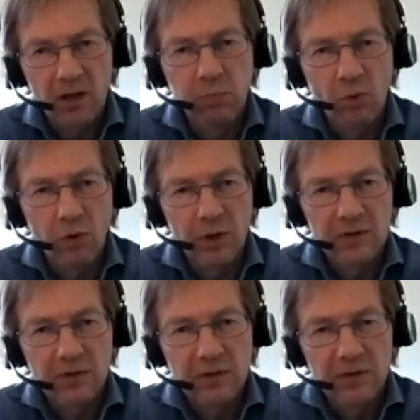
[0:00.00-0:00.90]
board
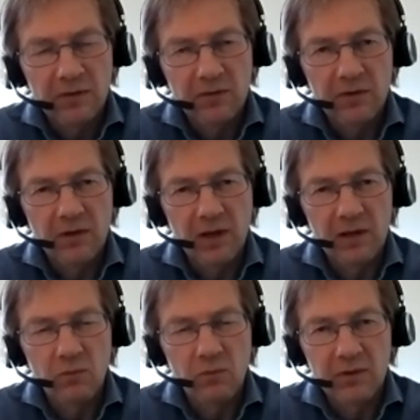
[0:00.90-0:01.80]
at the end
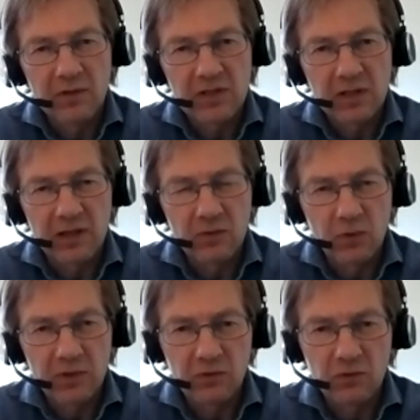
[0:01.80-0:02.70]
will decide what
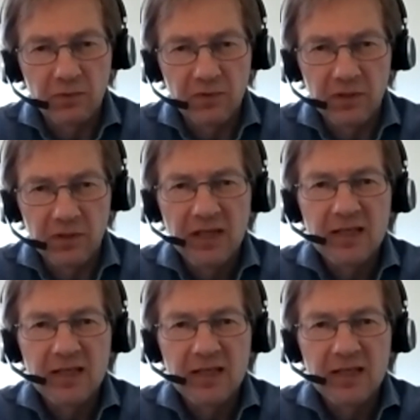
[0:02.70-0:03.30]
to do with it,